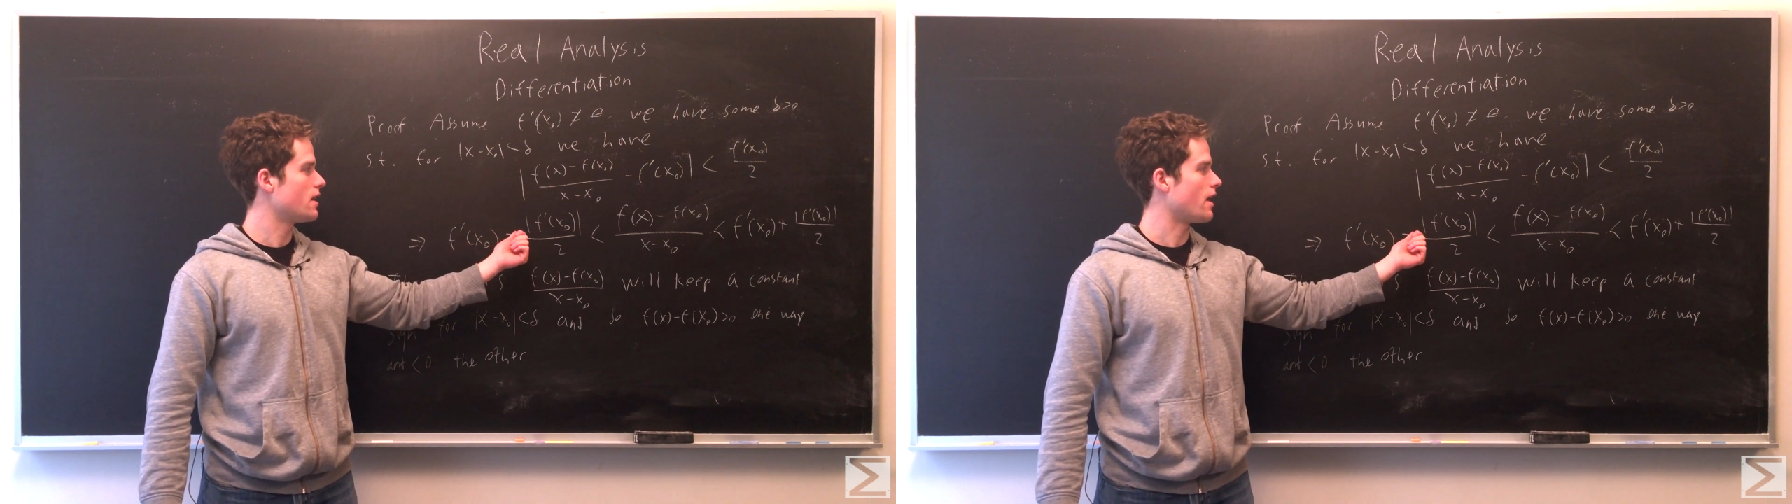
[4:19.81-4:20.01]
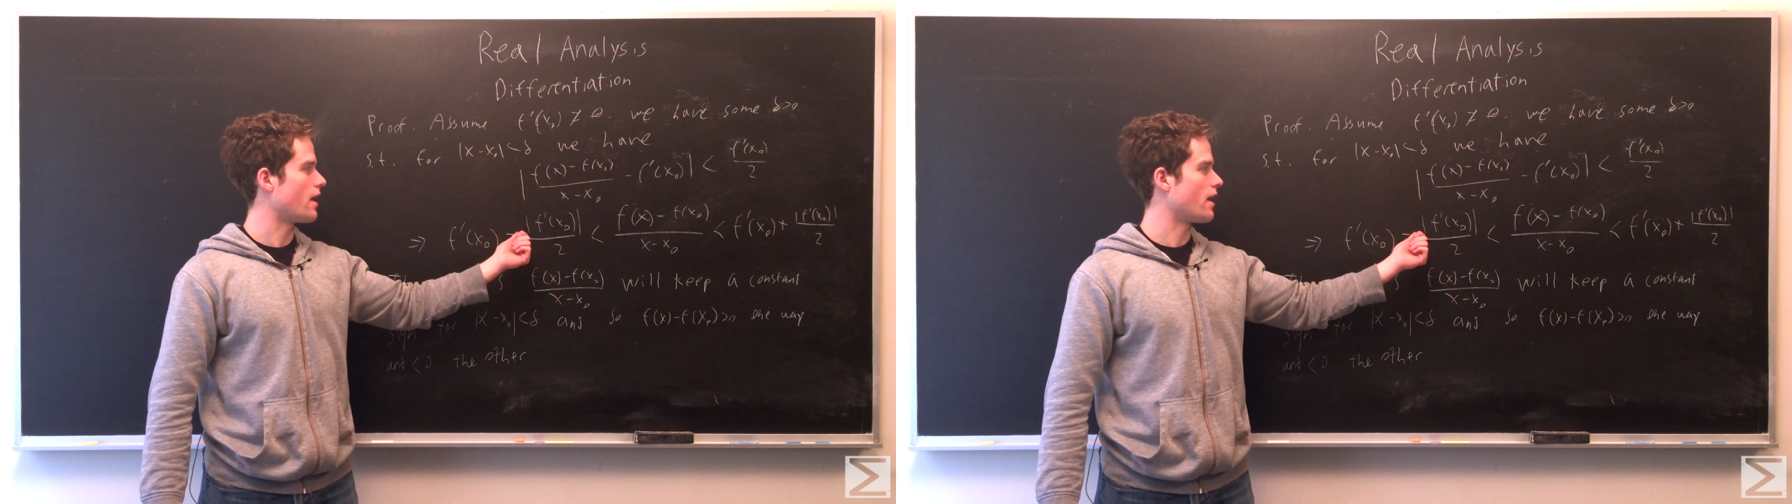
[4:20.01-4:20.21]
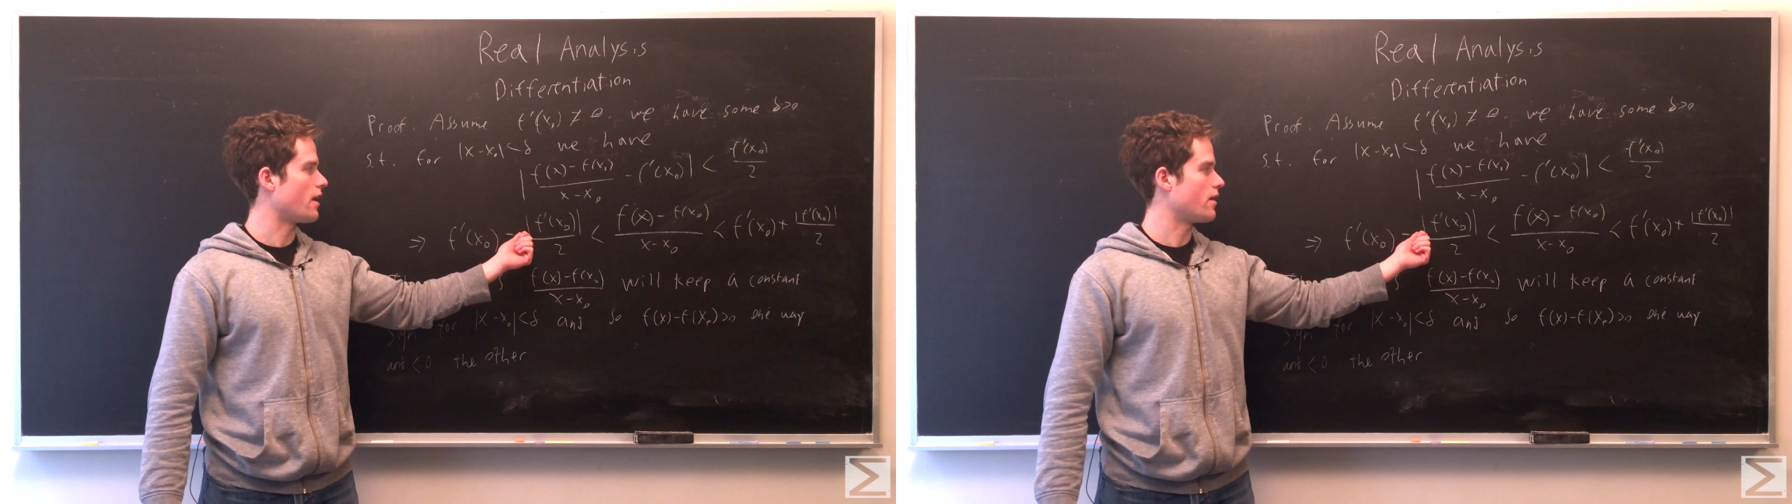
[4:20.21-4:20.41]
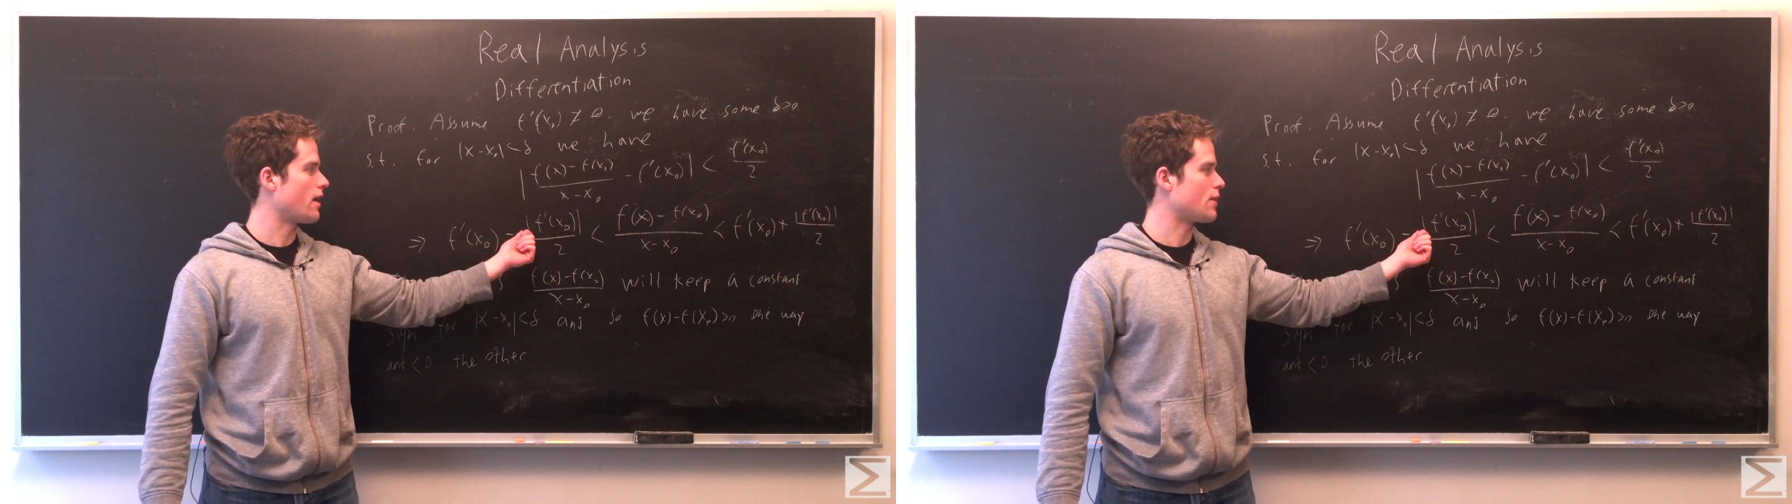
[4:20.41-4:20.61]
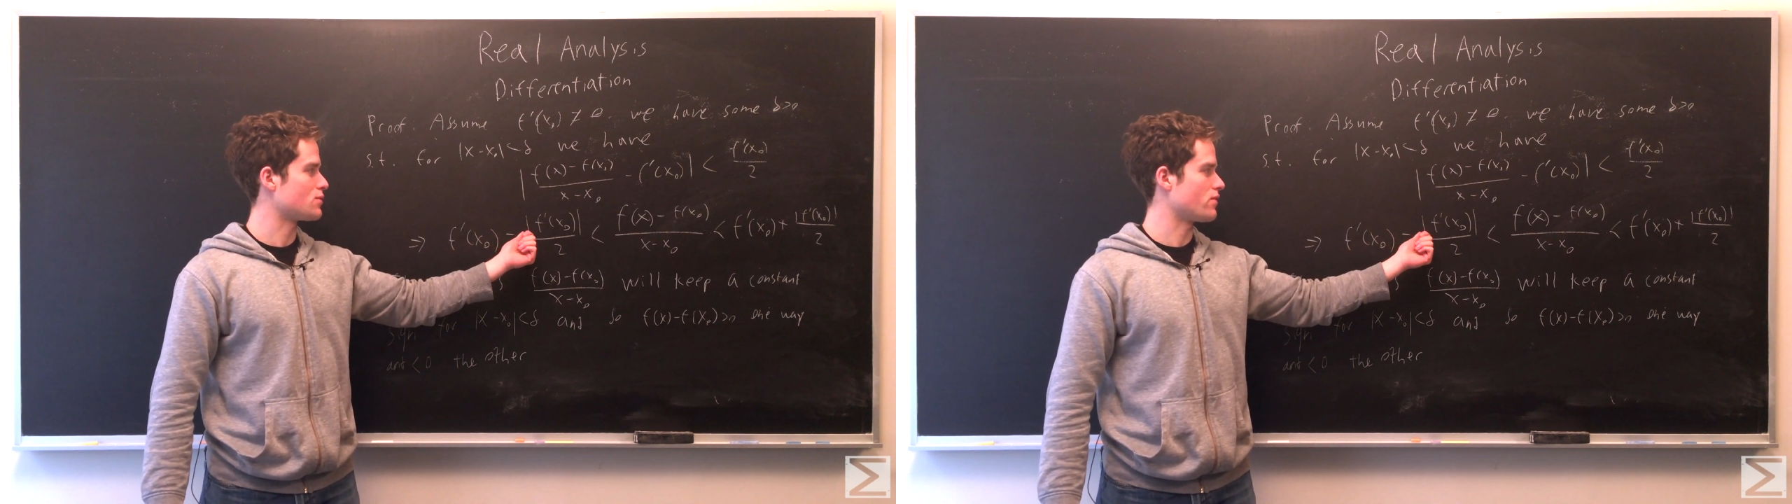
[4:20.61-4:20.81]
uh,
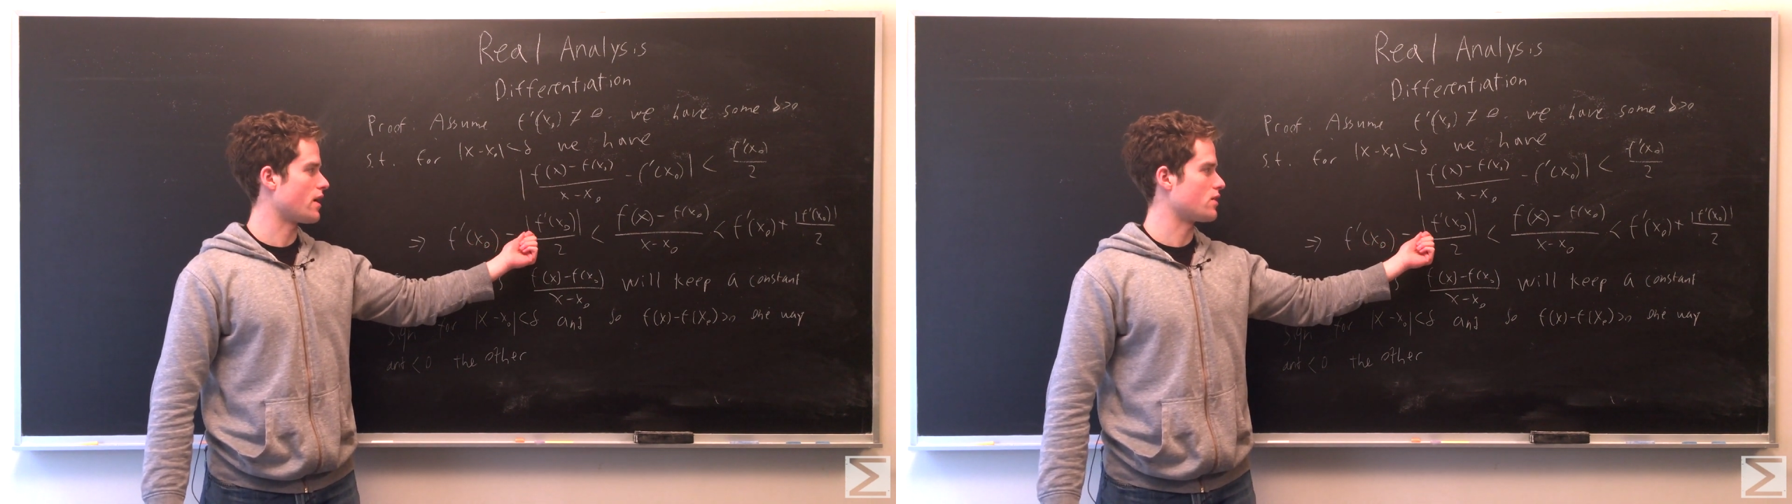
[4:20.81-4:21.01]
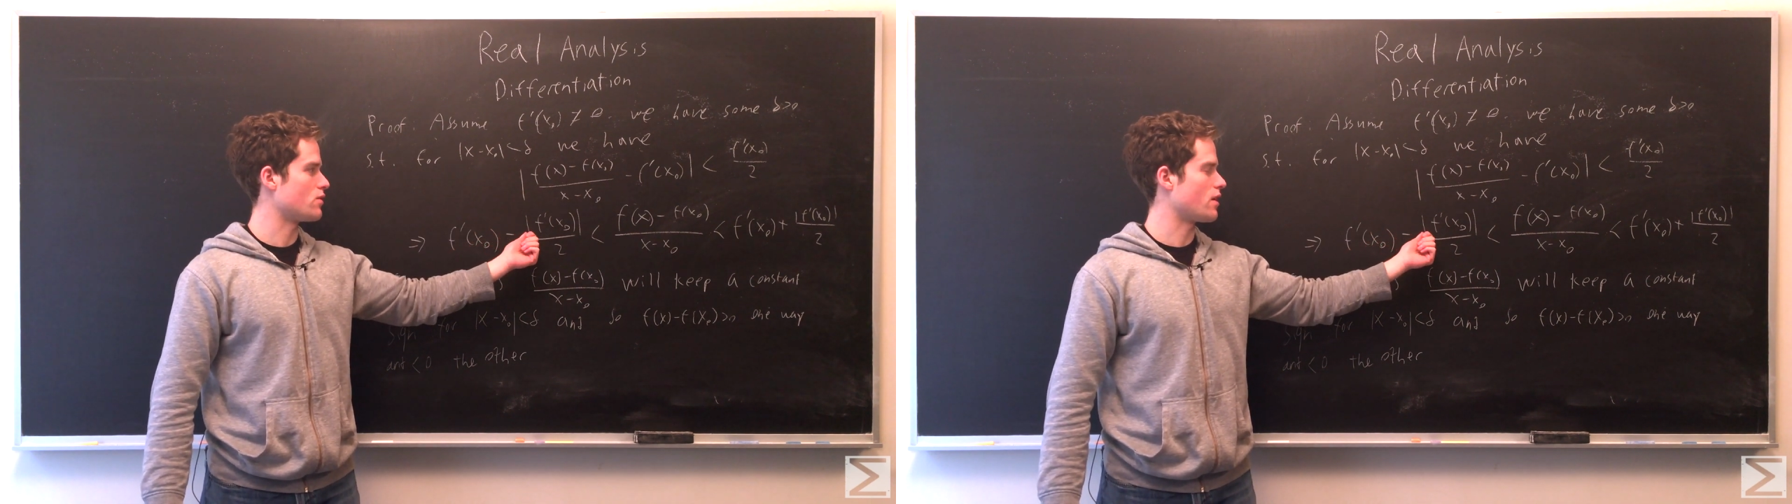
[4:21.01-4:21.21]
absolute value